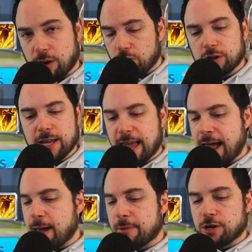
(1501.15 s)
early
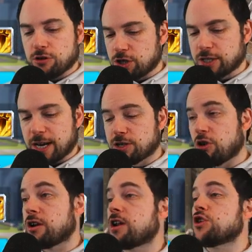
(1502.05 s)
game and you're just getting
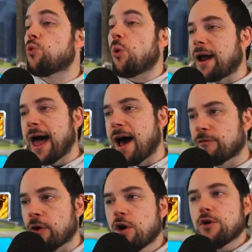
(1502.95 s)
started and you want to
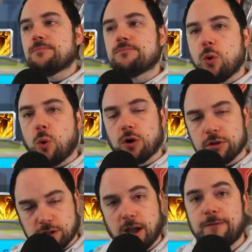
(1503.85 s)
have
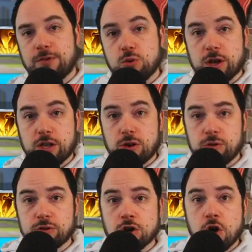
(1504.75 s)
more stuff you can
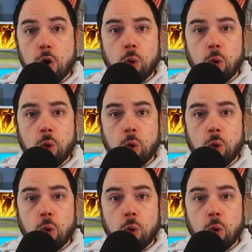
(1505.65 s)
use,